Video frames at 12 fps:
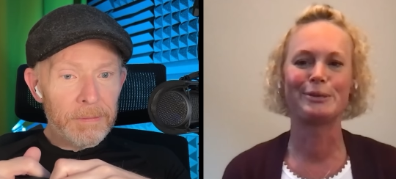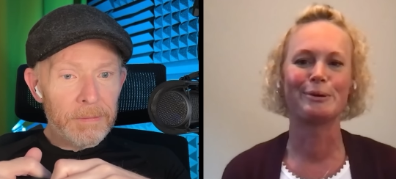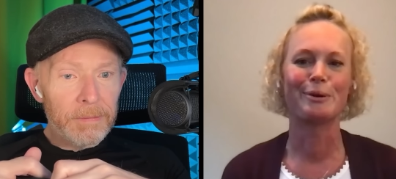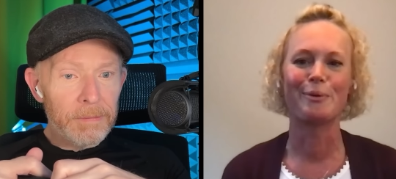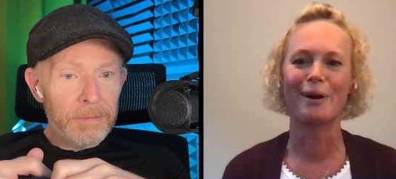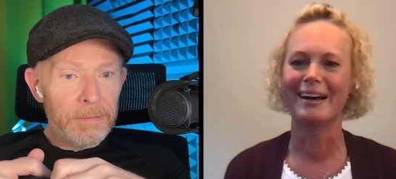Speaker 1: to
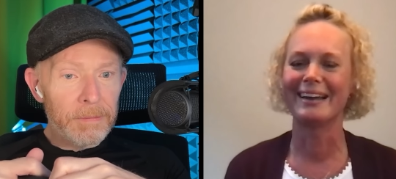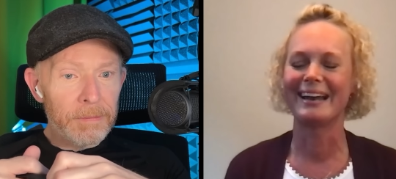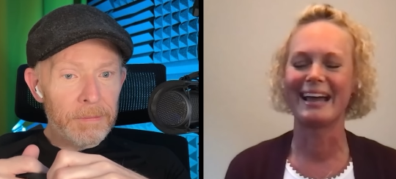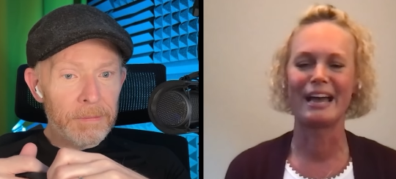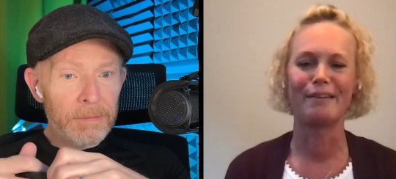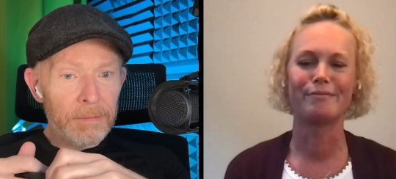a one.
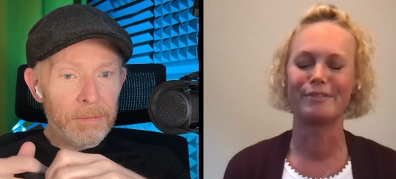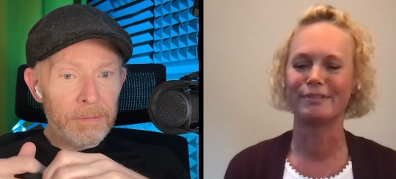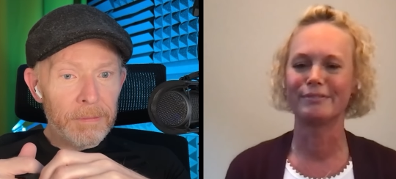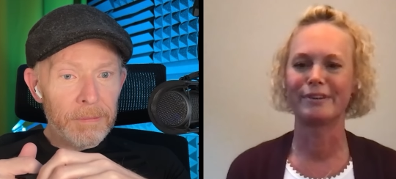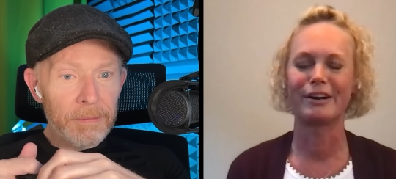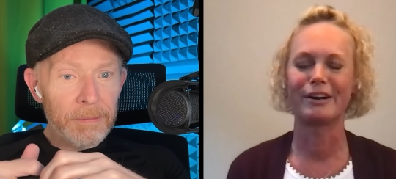I have
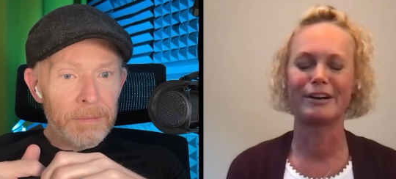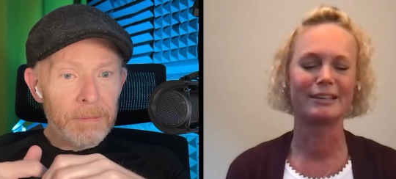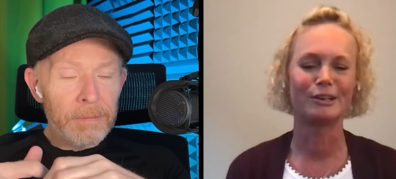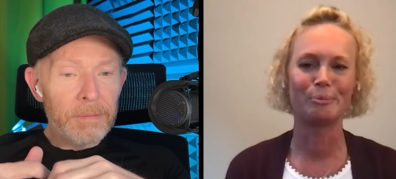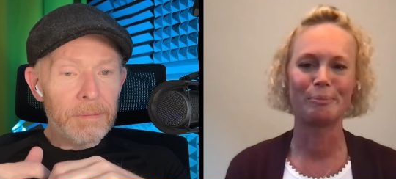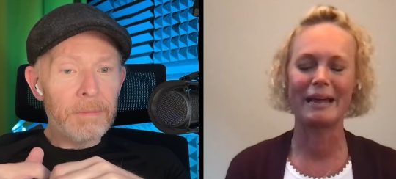very
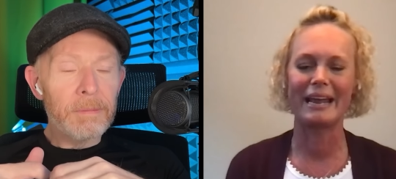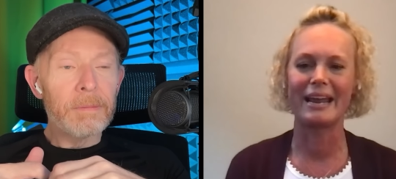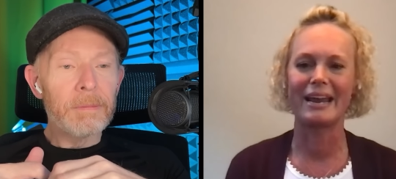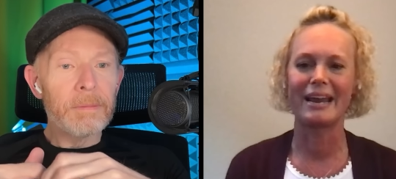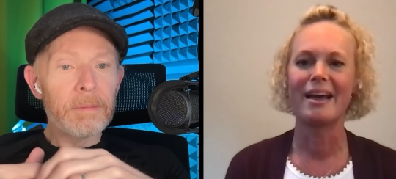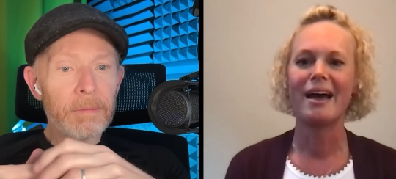little
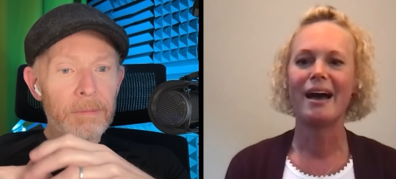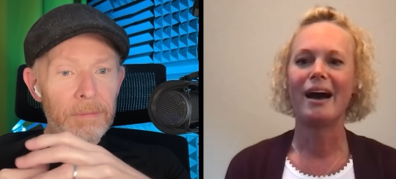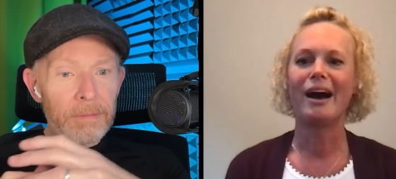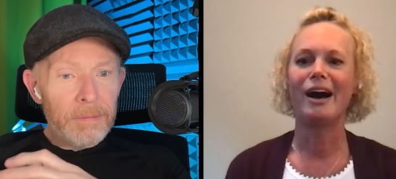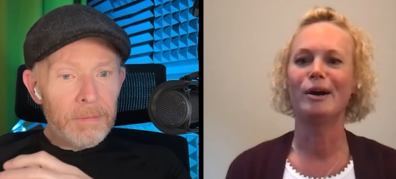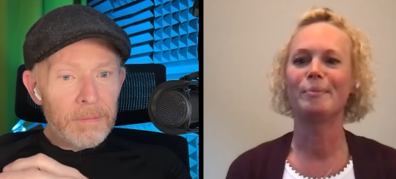pain.
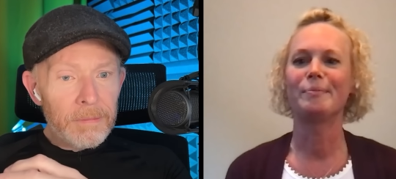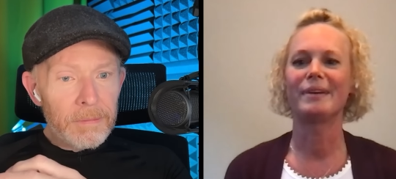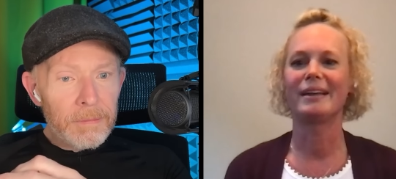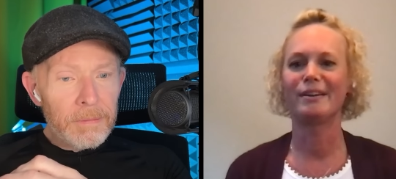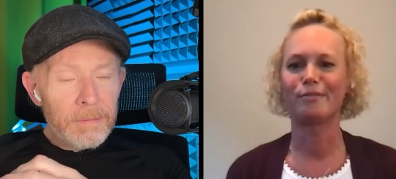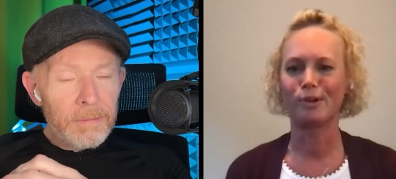Um,
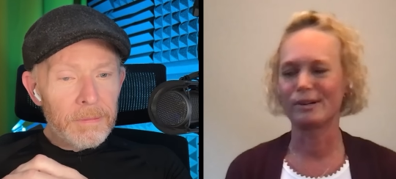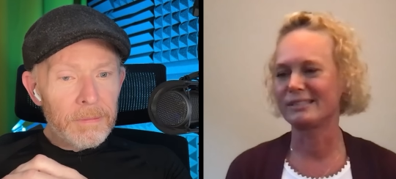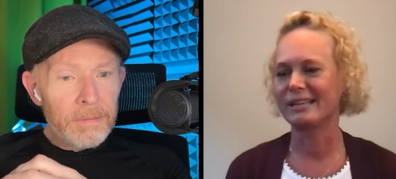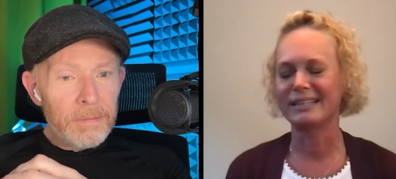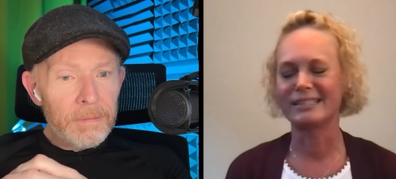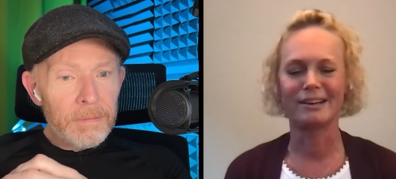and of course,
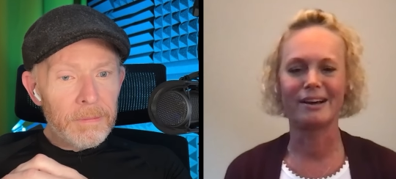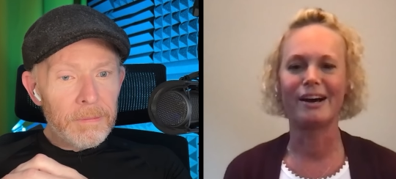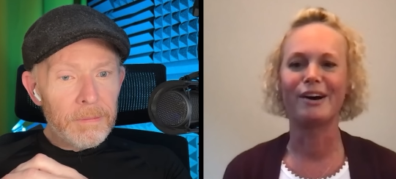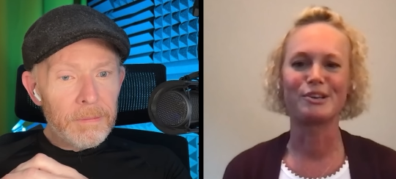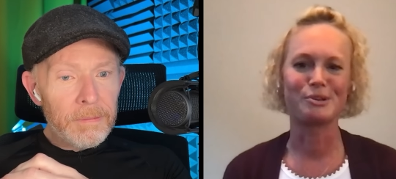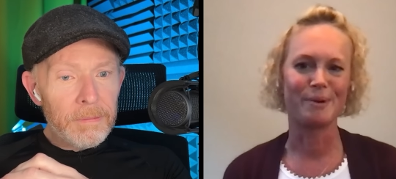that's
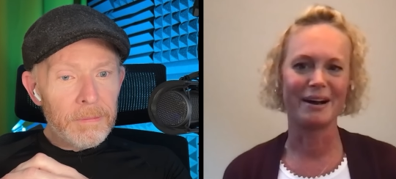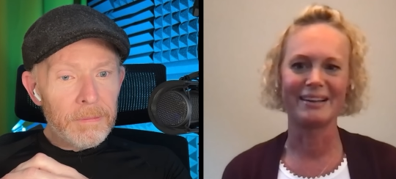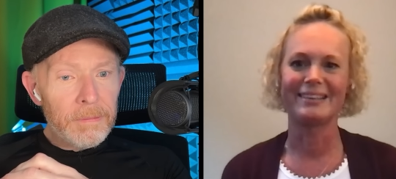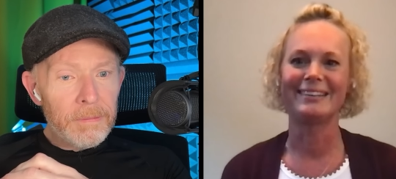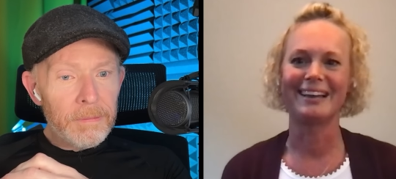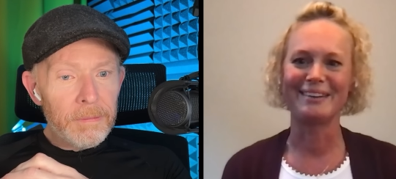all you
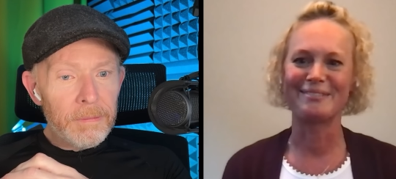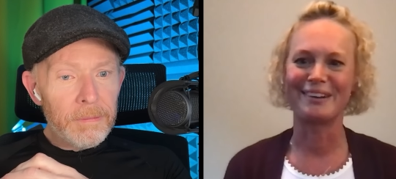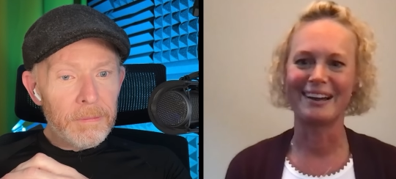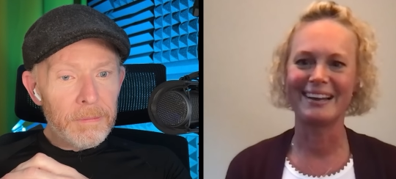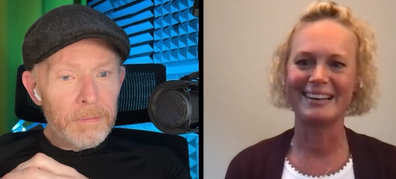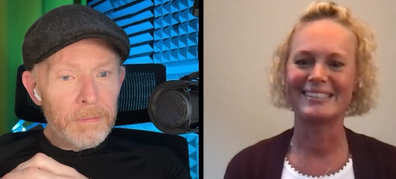want in life,
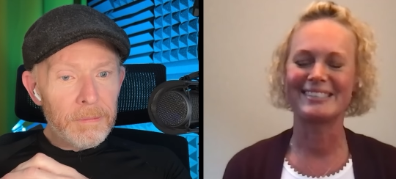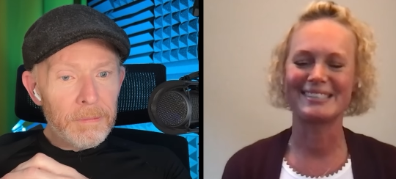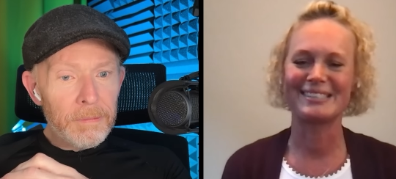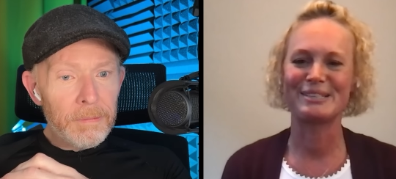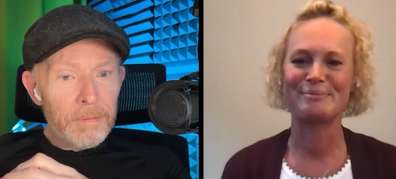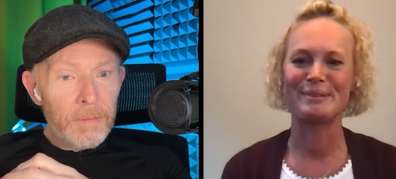right? Is
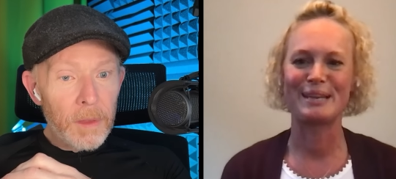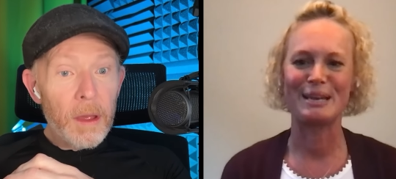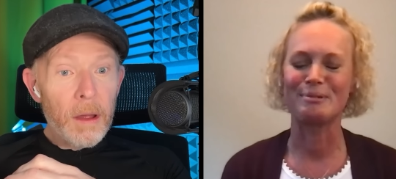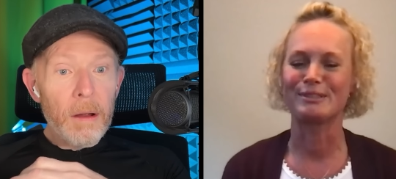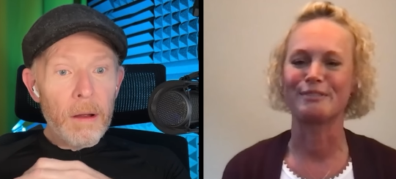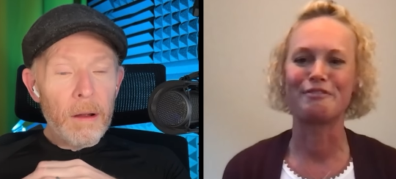just to be
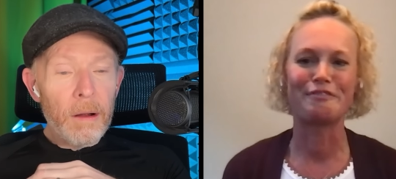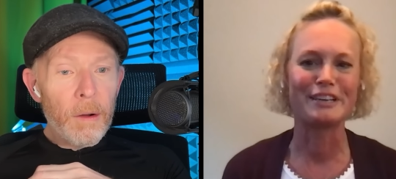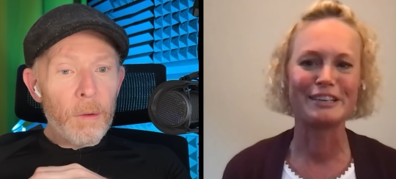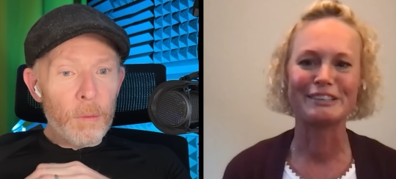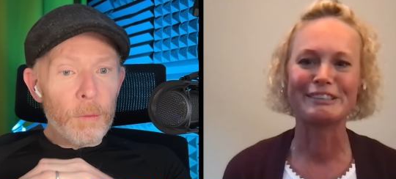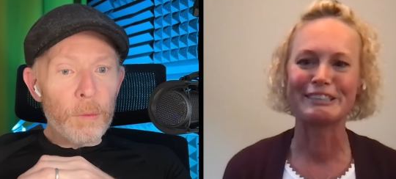able to
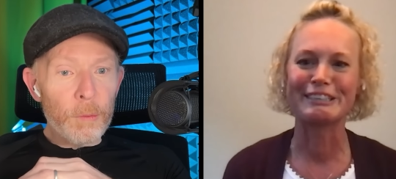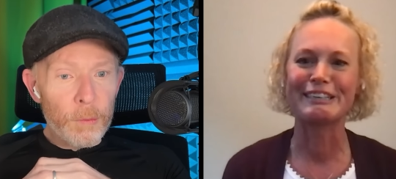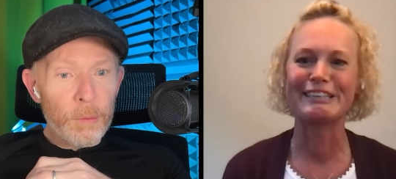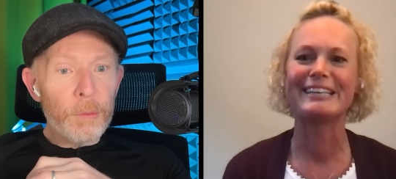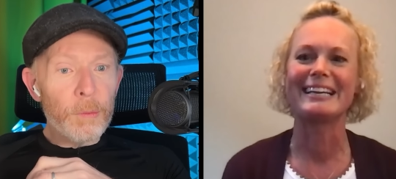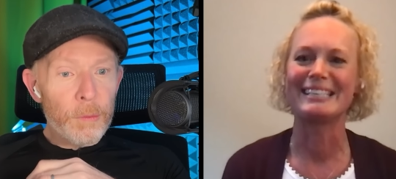feel
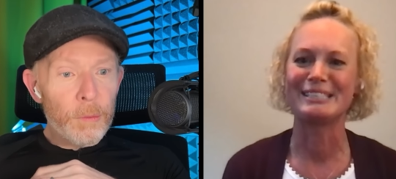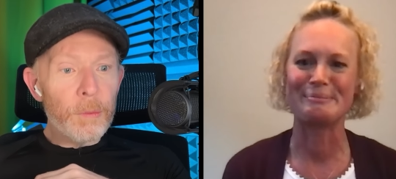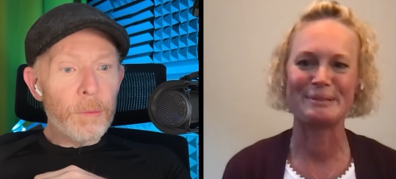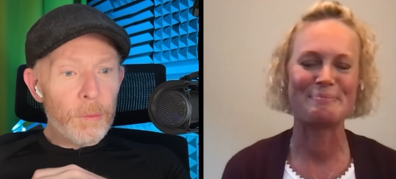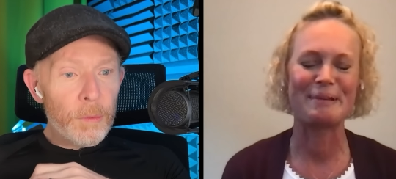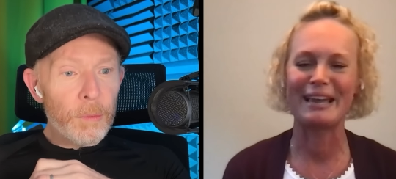good and to
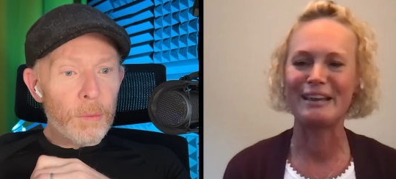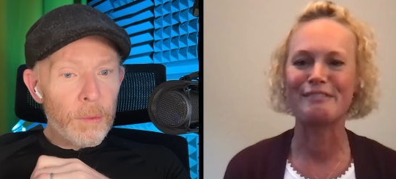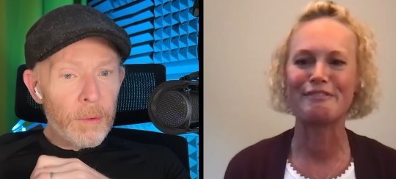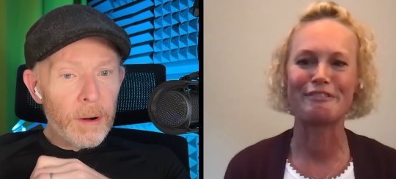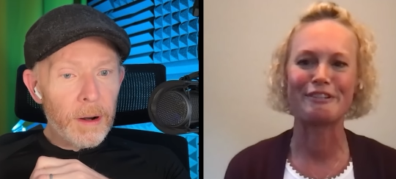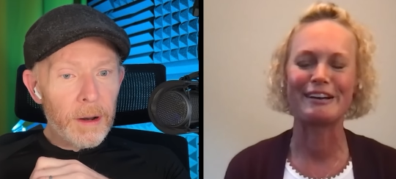be
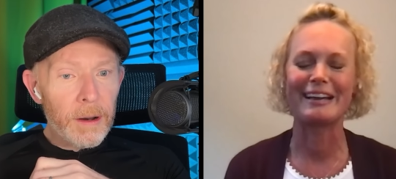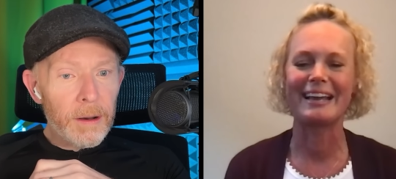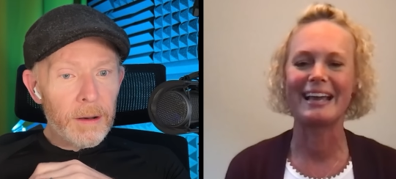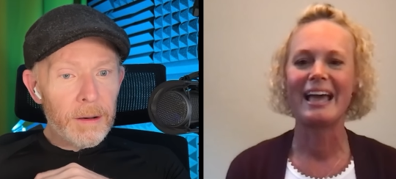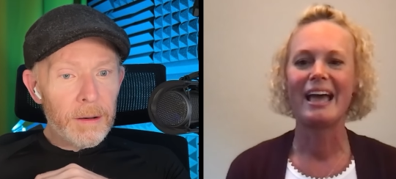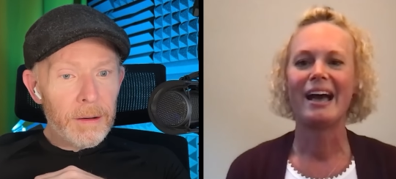pain free.